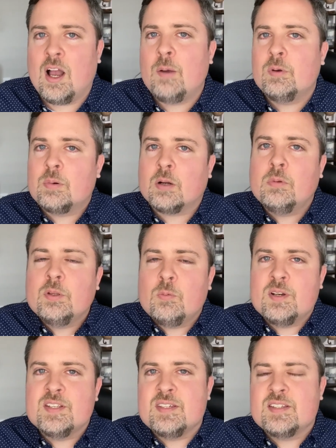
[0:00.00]
I would probably
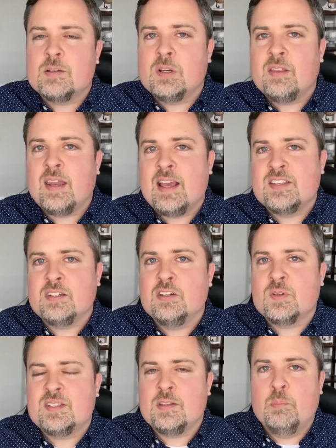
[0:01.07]
want to see somebody that has an
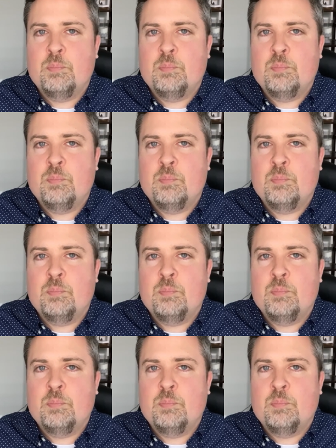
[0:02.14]
interest in